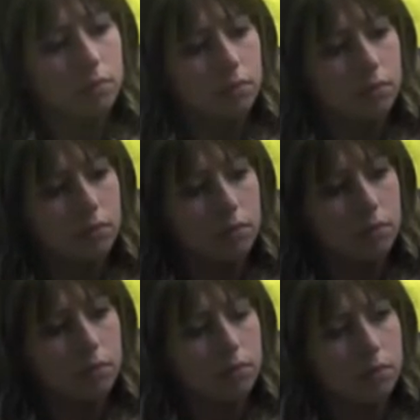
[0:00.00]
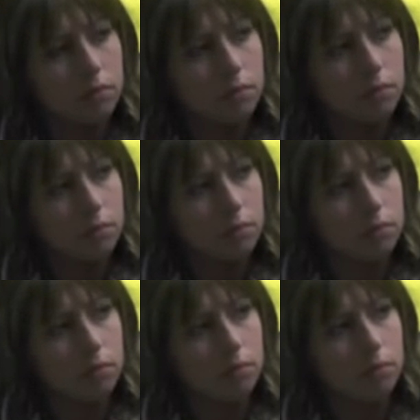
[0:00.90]

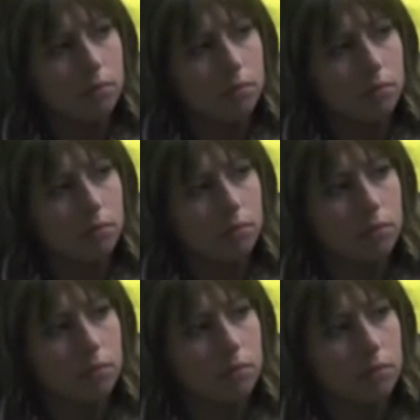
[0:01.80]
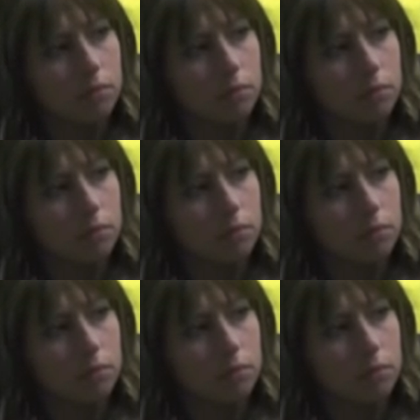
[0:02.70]
(not speaking)